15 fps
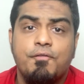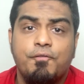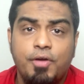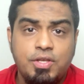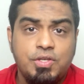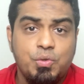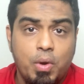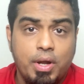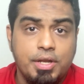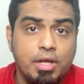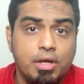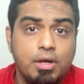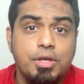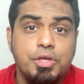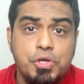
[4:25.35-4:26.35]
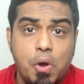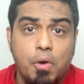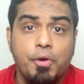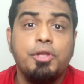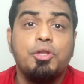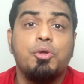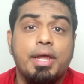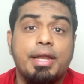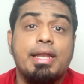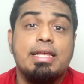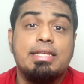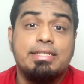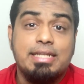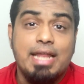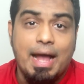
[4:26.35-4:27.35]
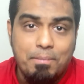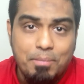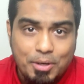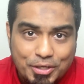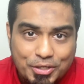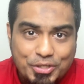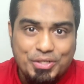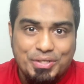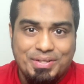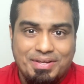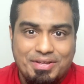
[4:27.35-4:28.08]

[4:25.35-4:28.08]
first 1 year you're going to get established.